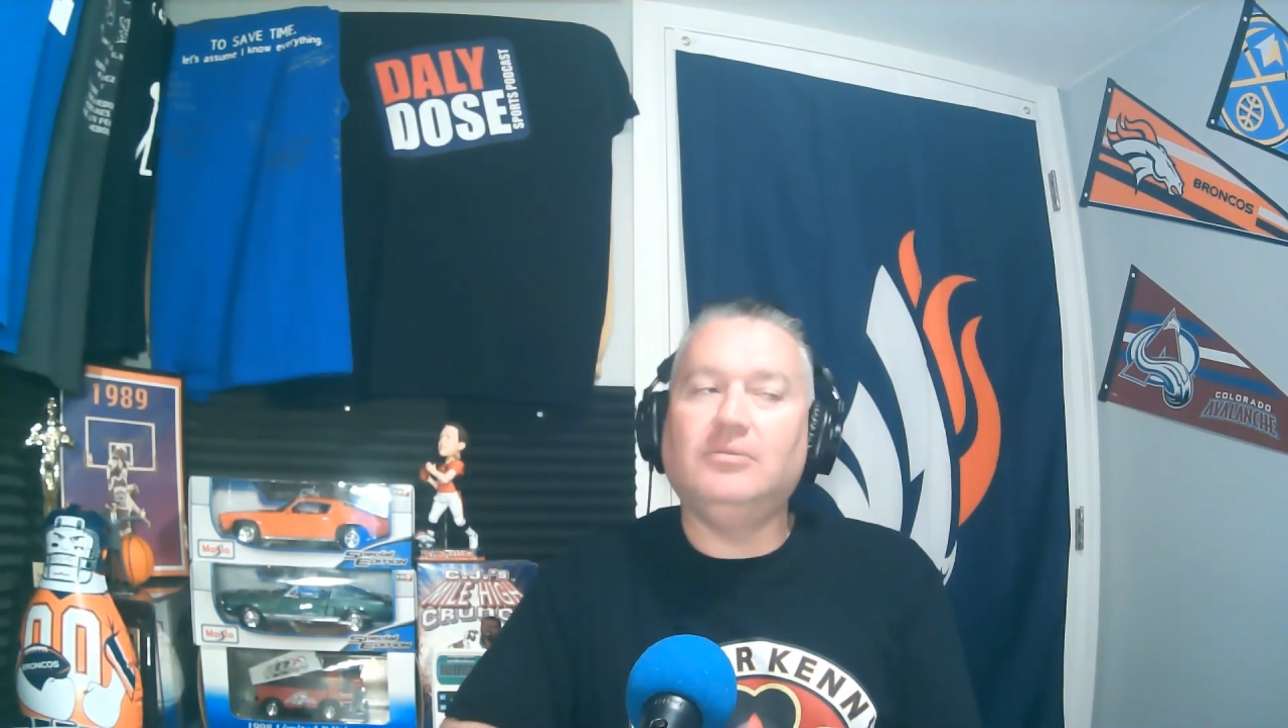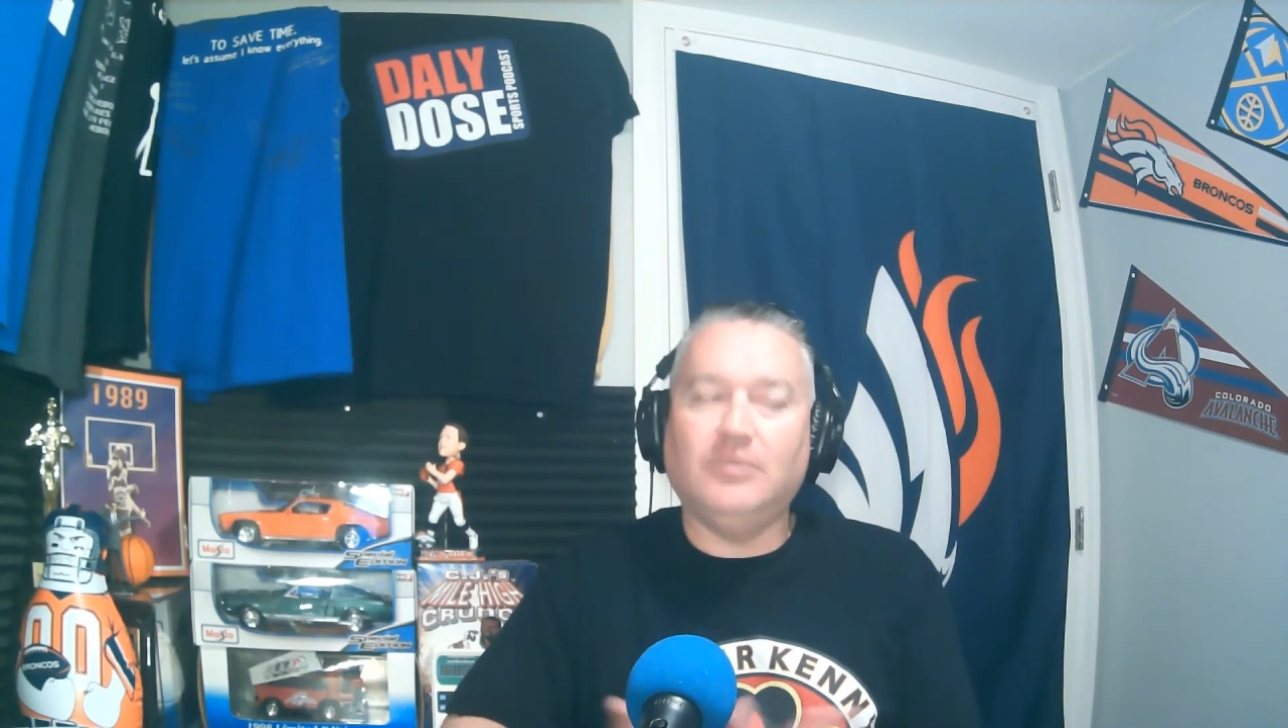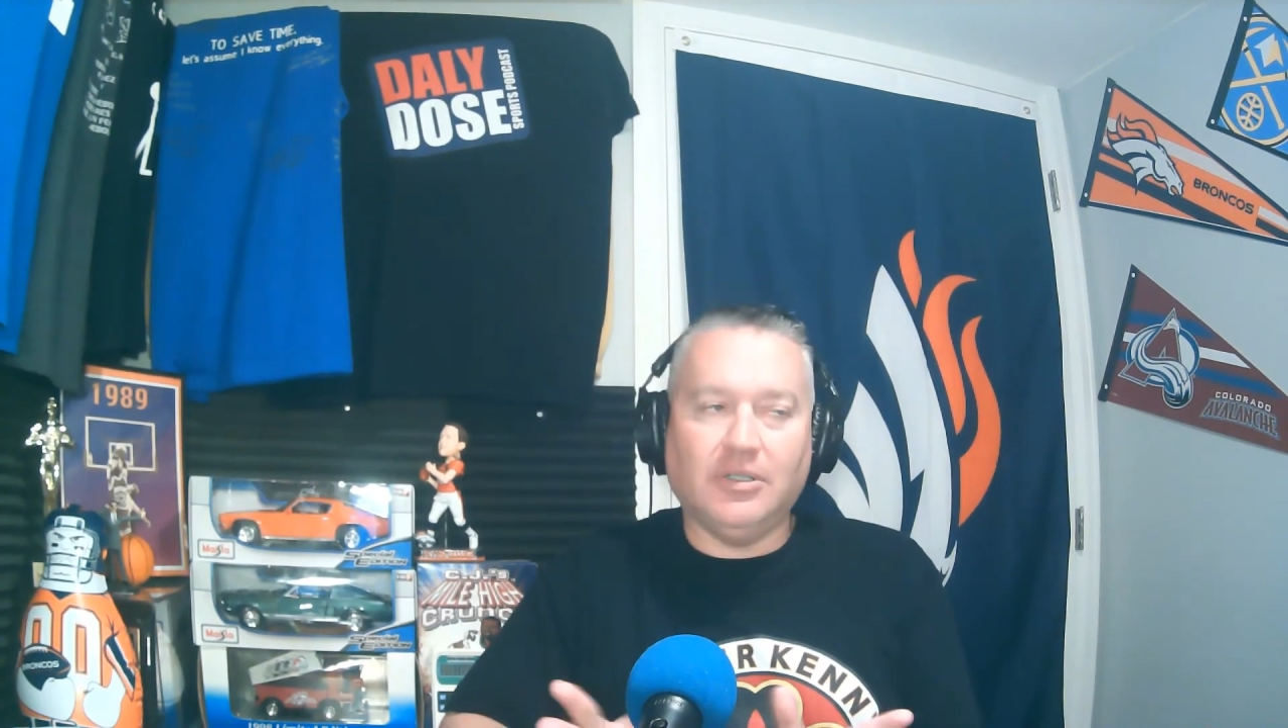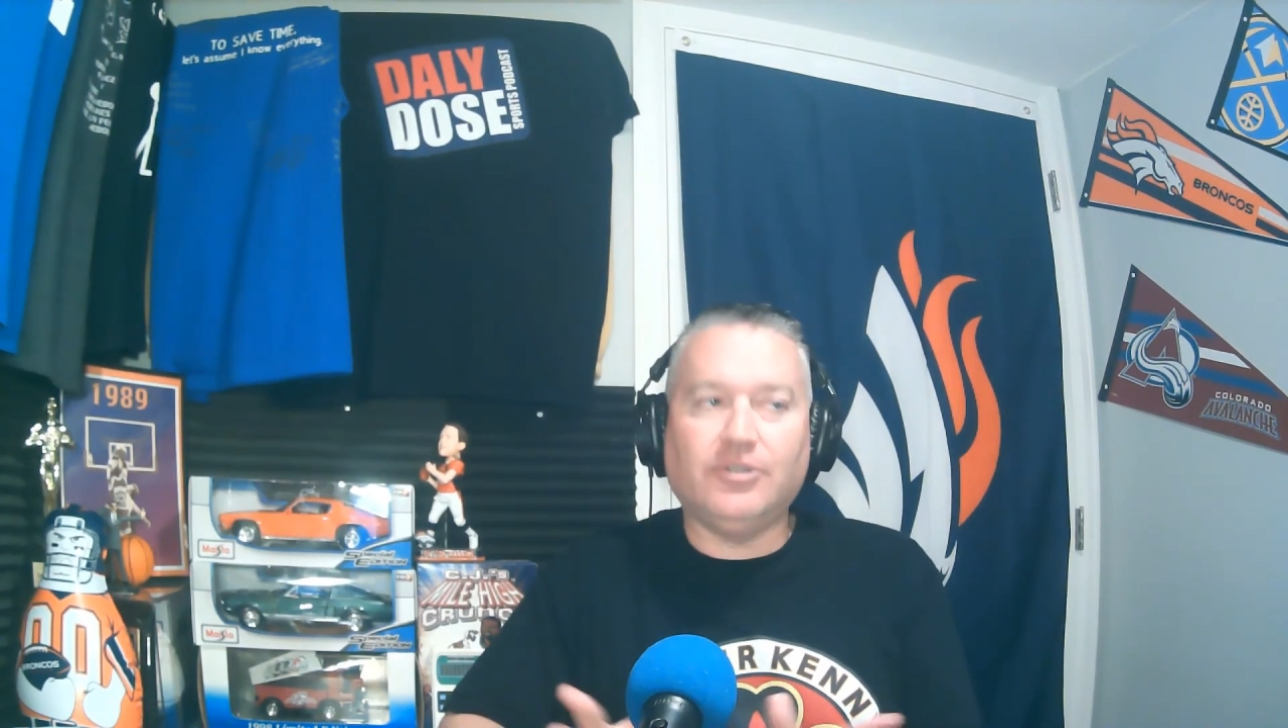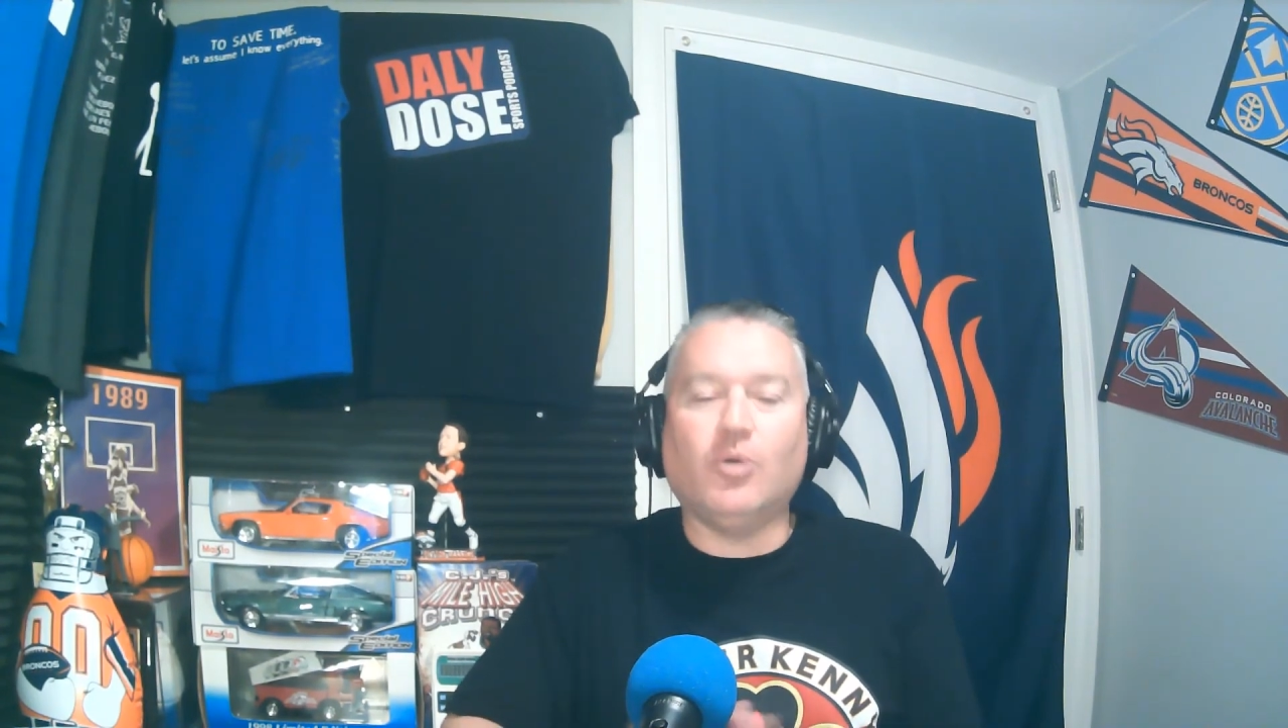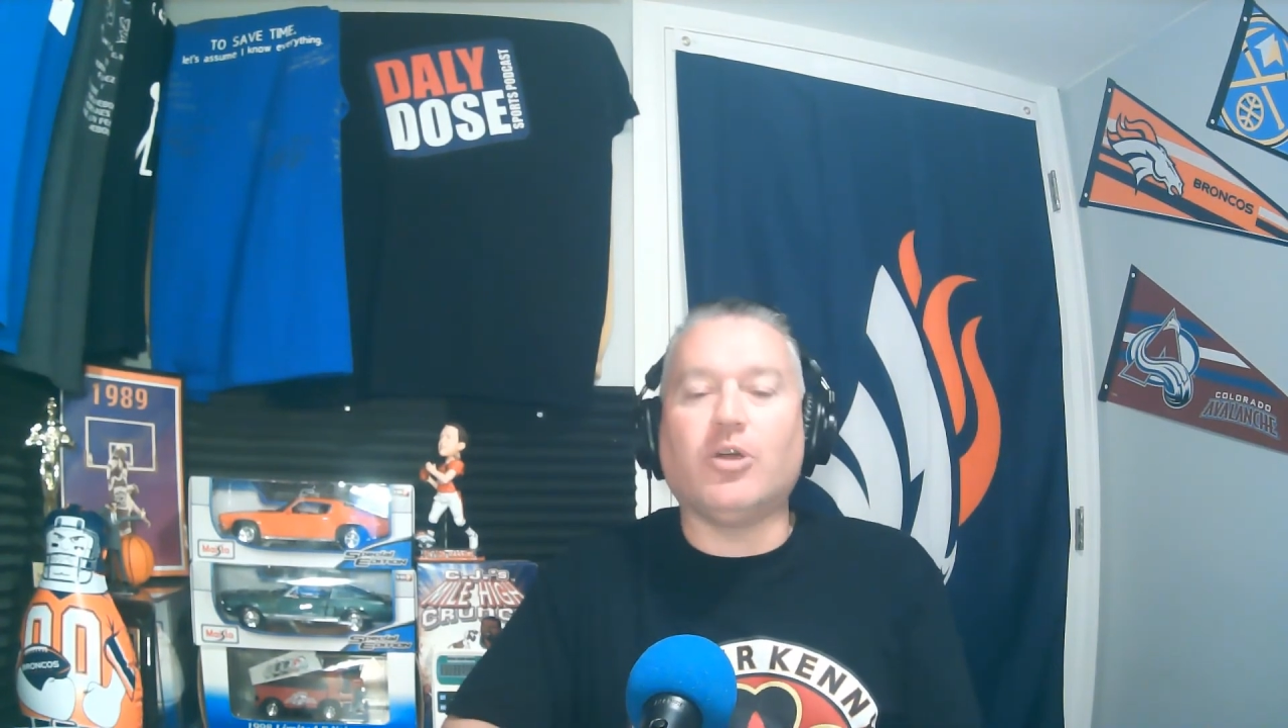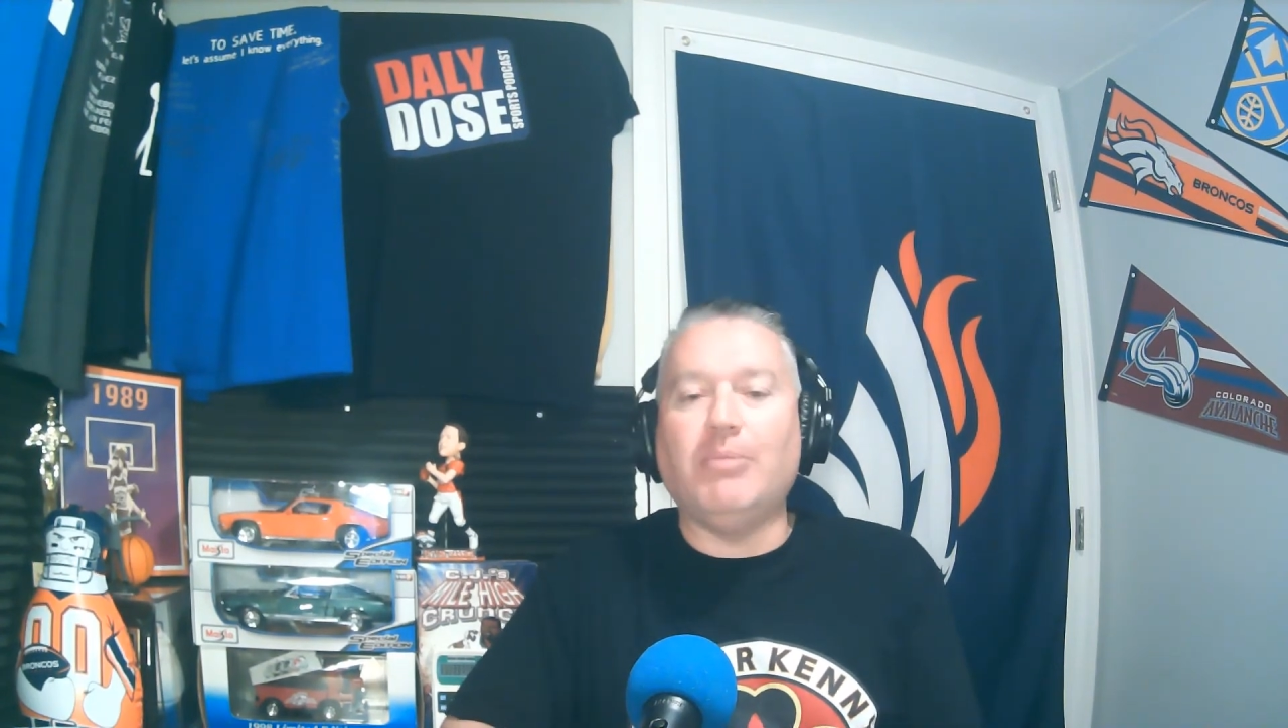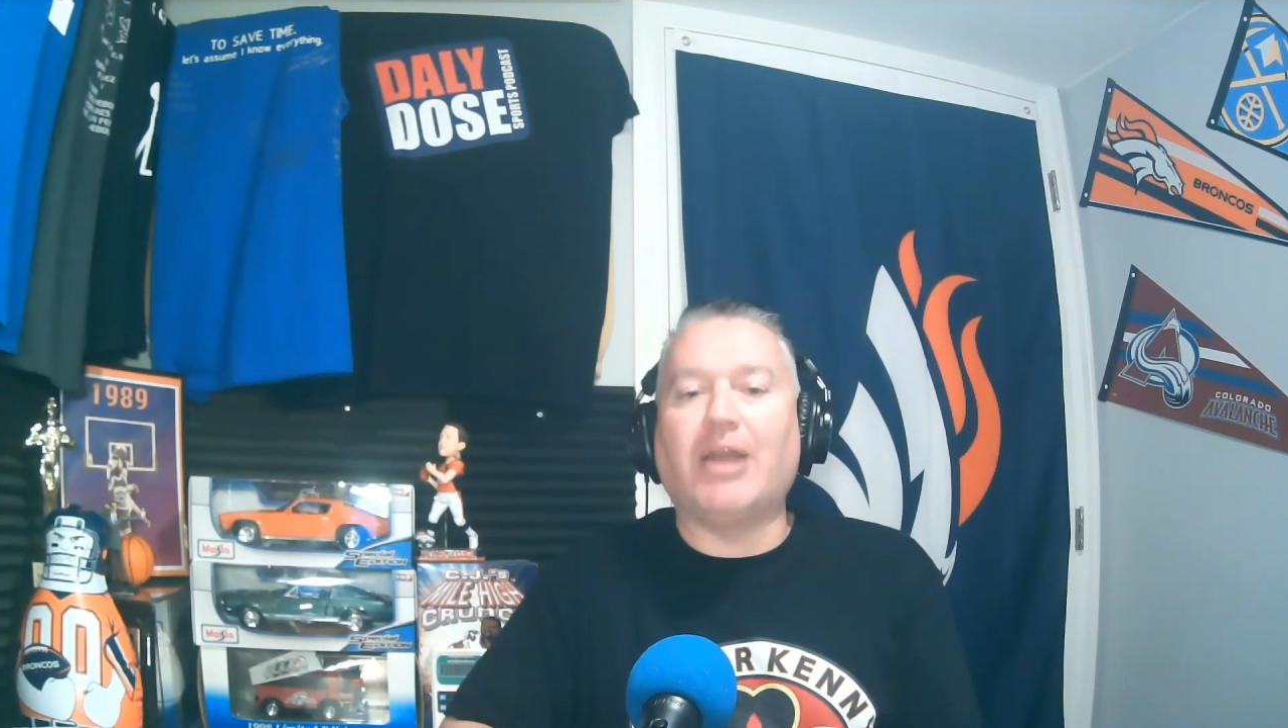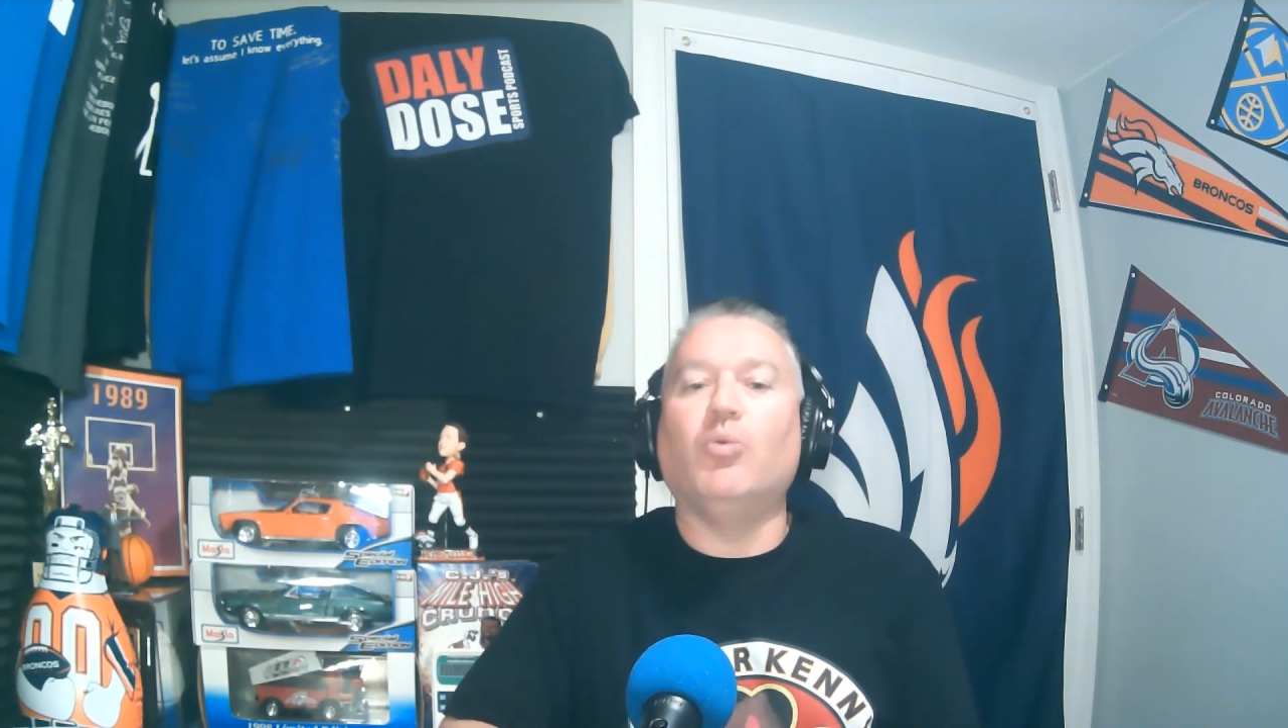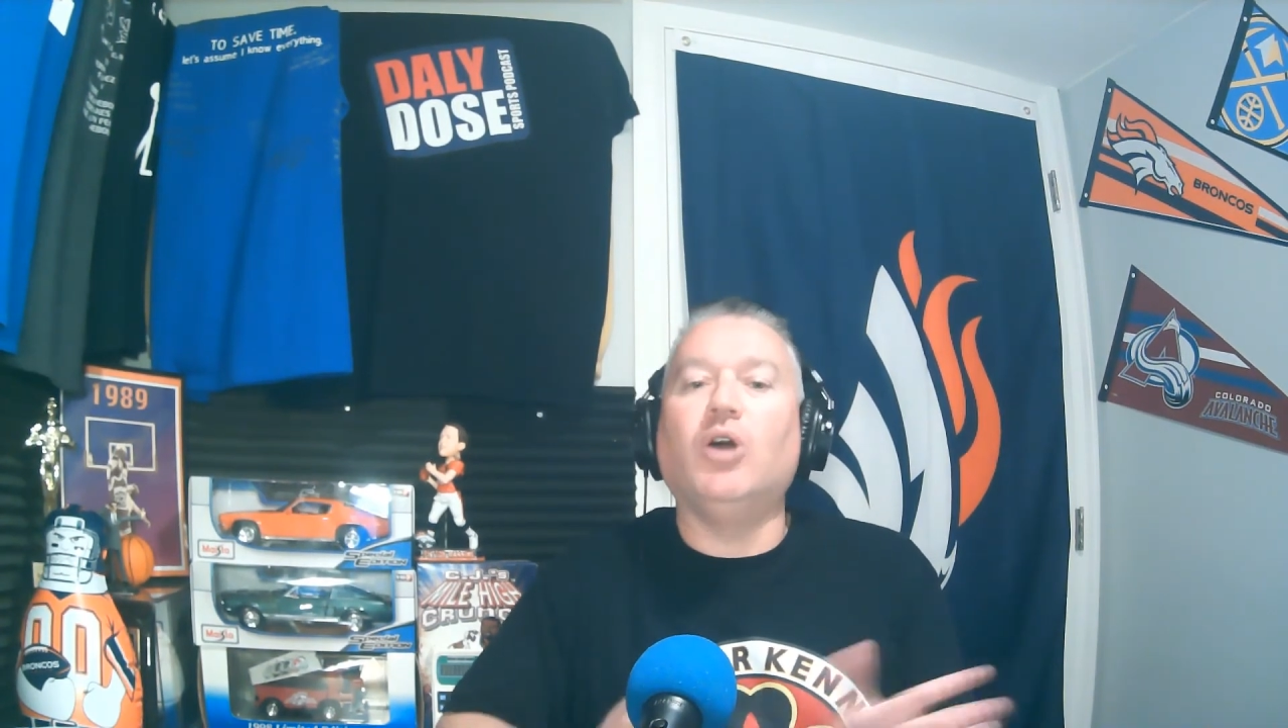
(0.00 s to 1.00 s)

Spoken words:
Well, don't worry about it.